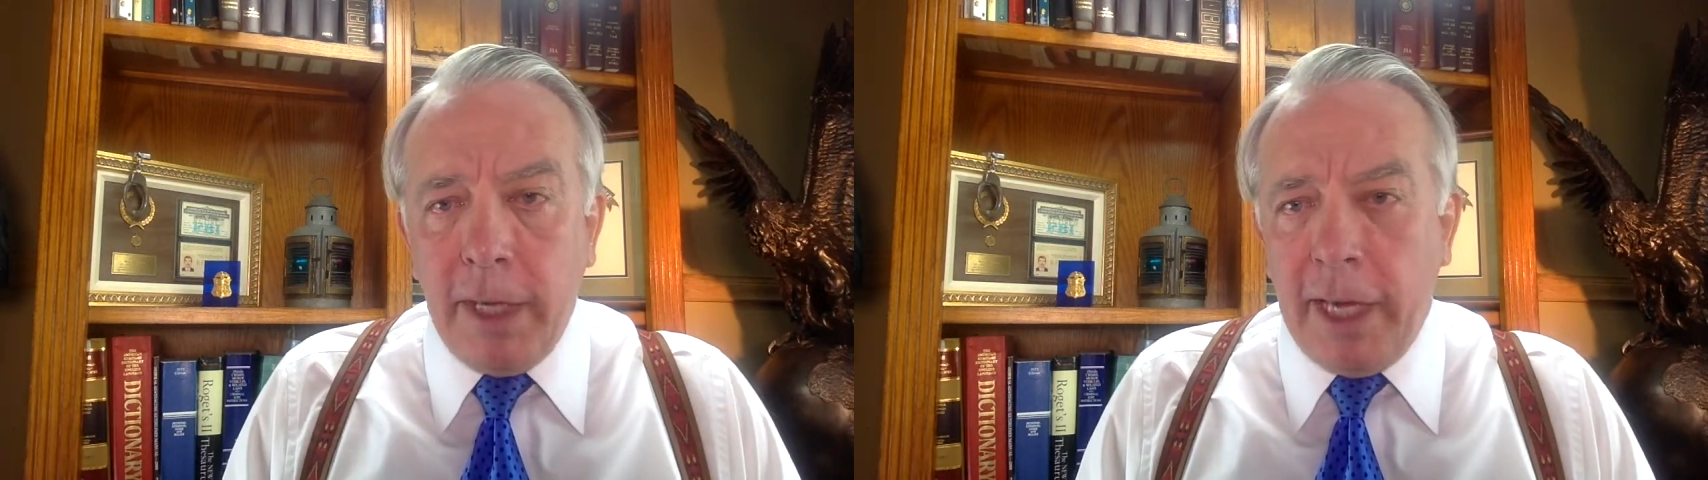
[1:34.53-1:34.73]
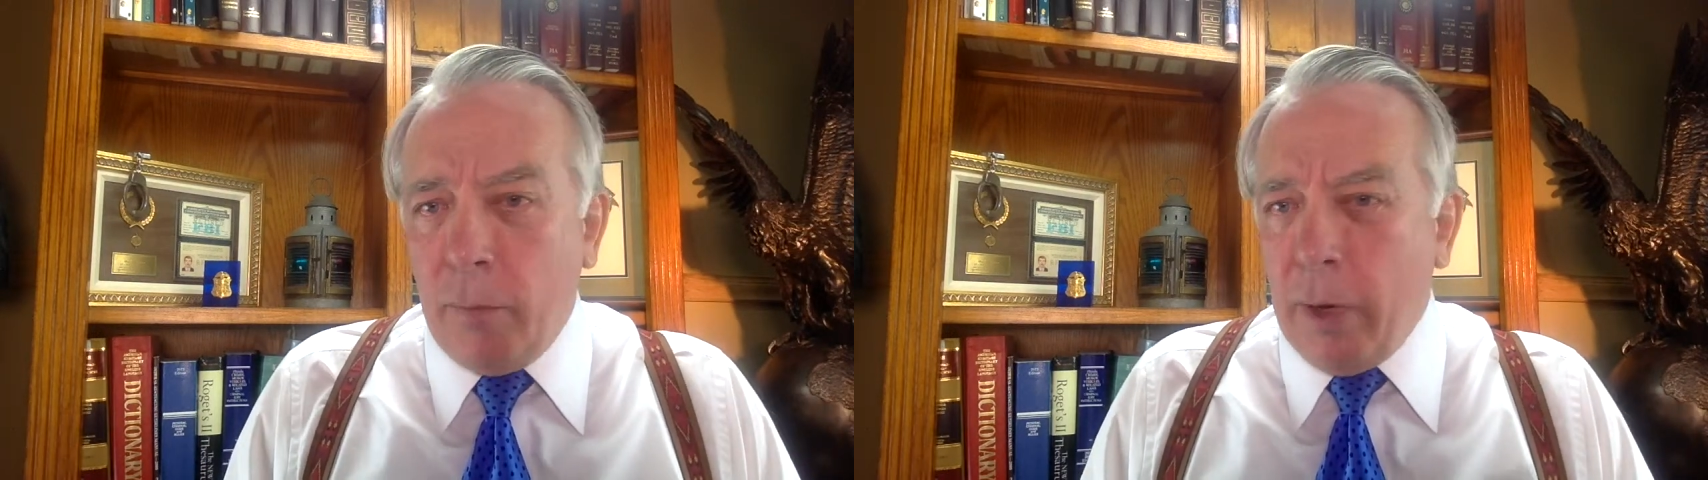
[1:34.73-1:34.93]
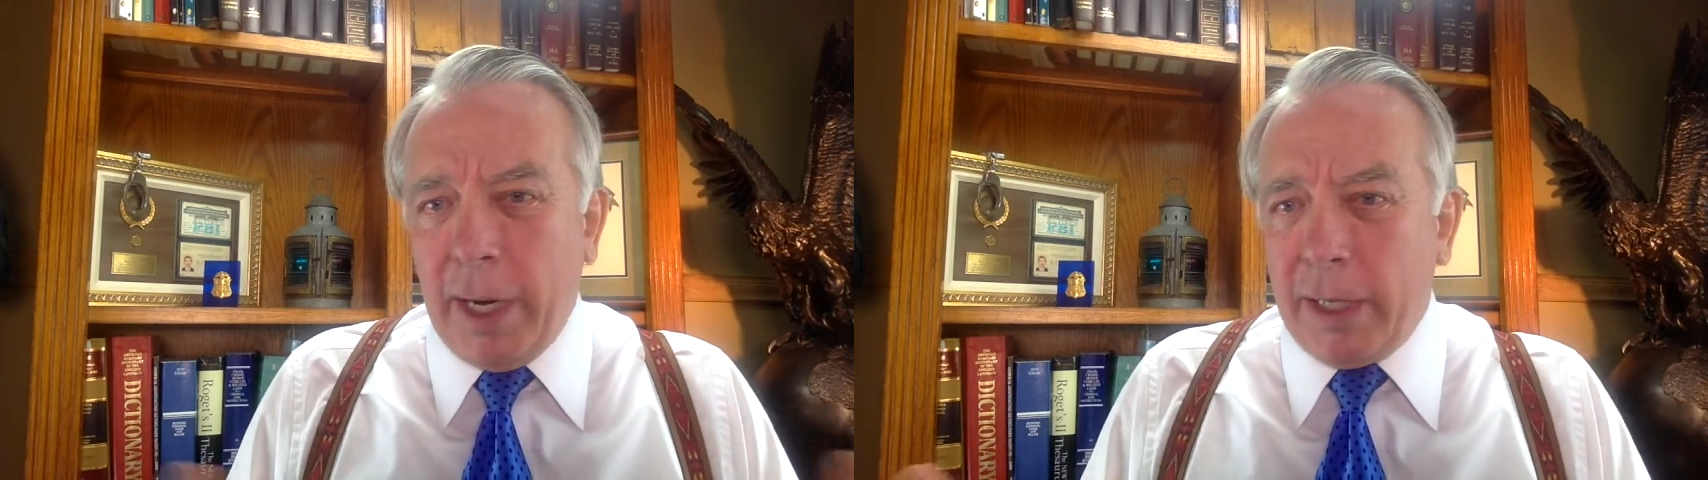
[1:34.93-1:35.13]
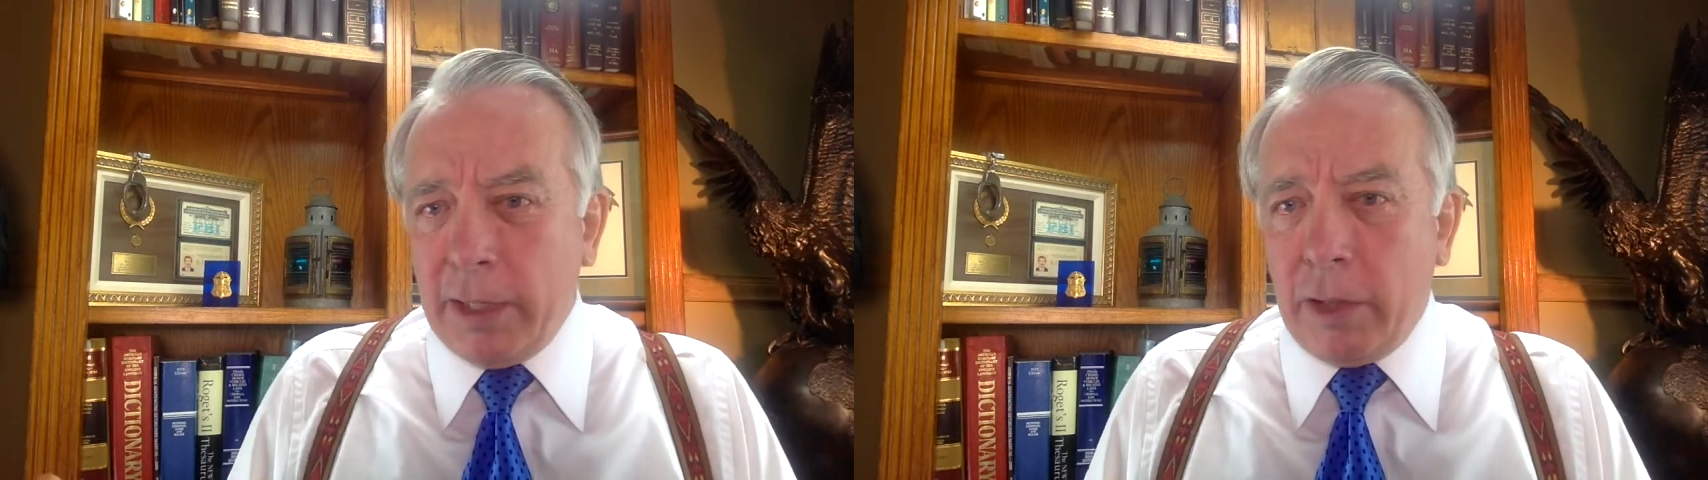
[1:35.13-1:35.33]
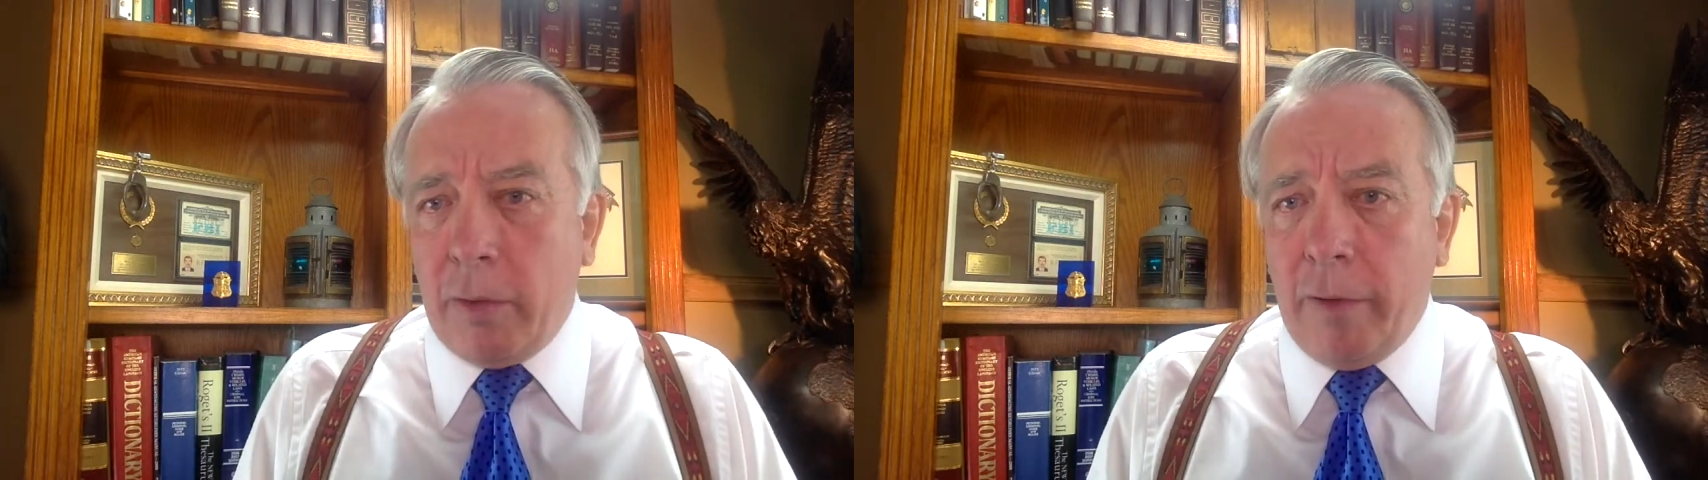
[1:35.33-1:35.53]
at what I
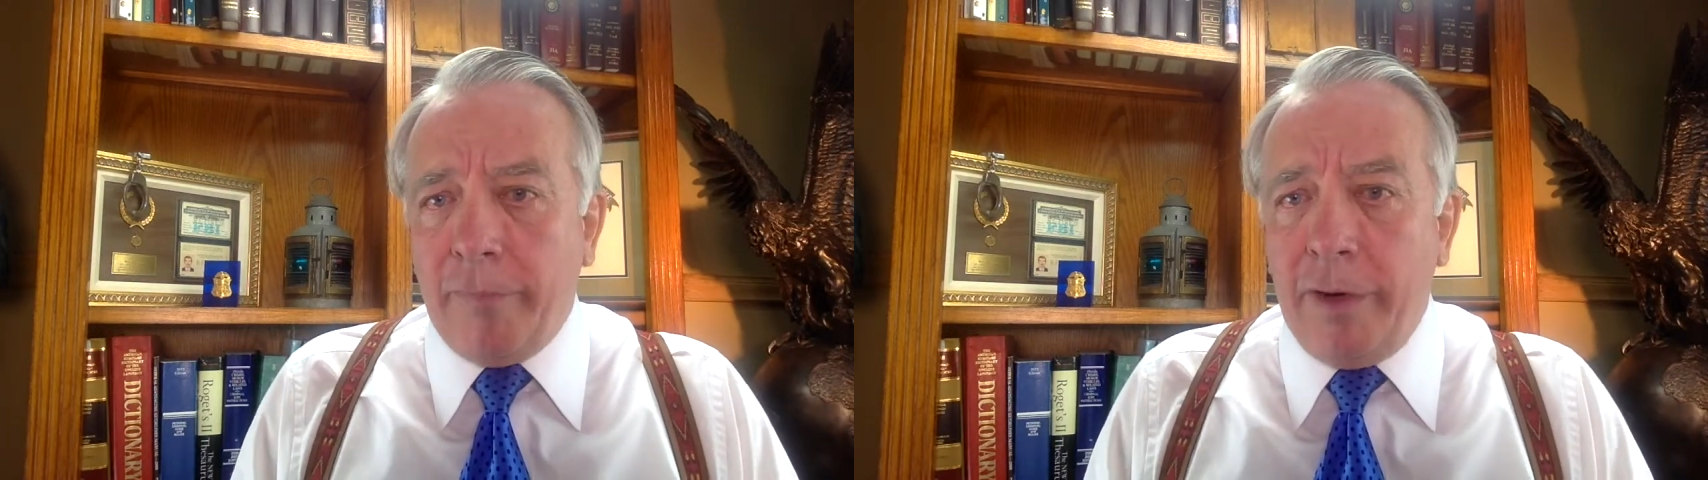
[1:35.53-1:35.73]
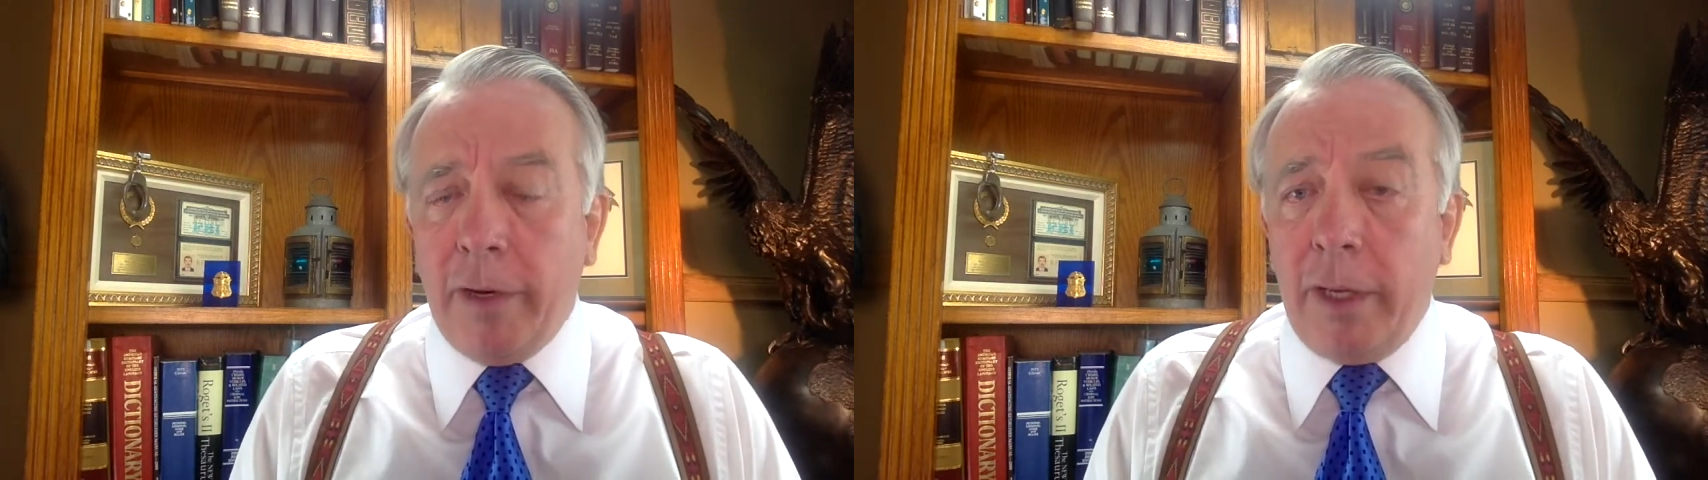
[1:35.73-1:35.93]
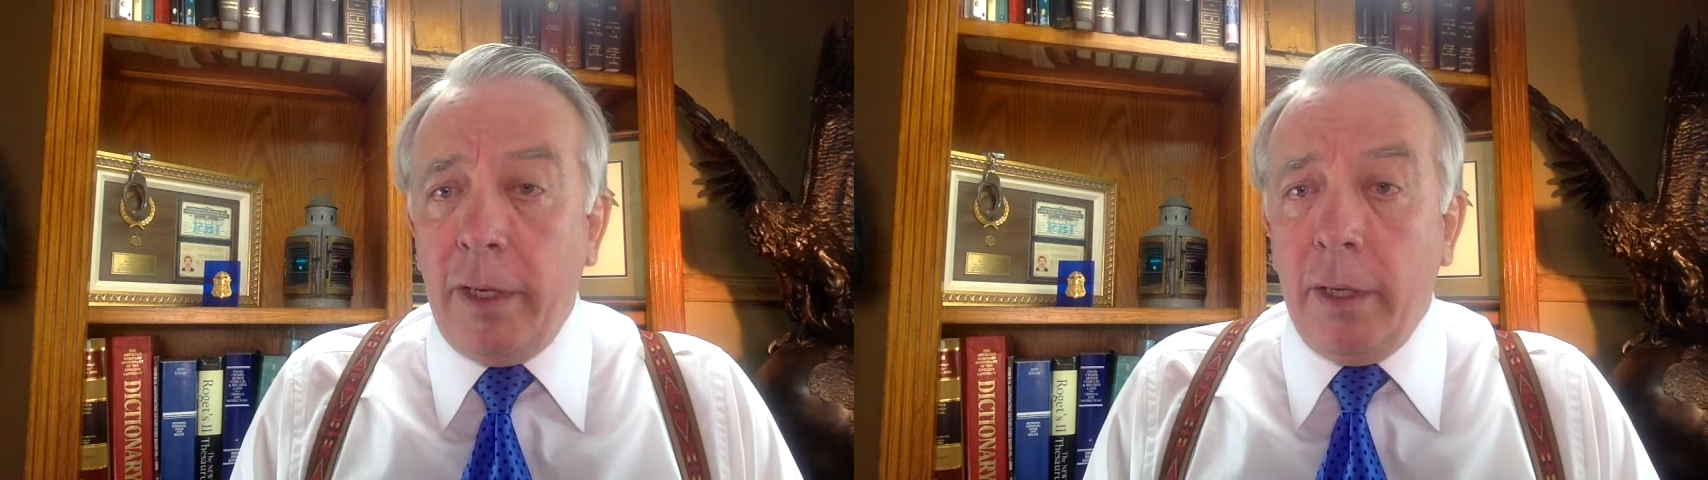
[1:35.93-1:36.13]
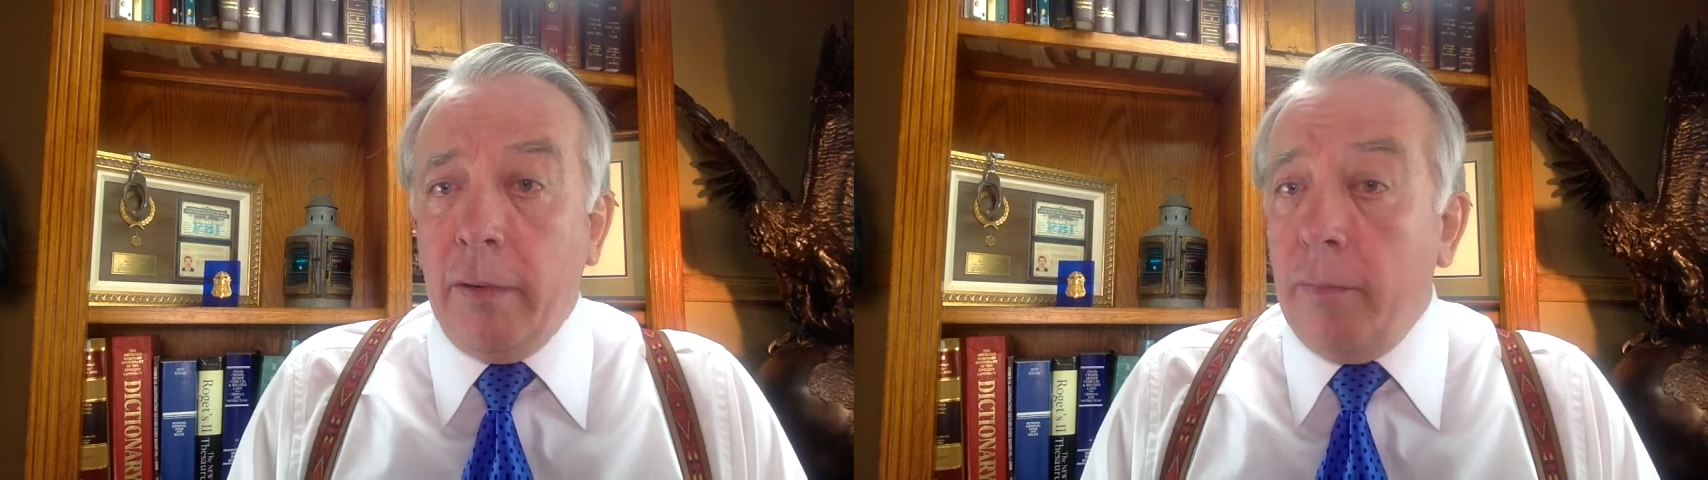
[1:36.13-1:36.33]
consider a fairly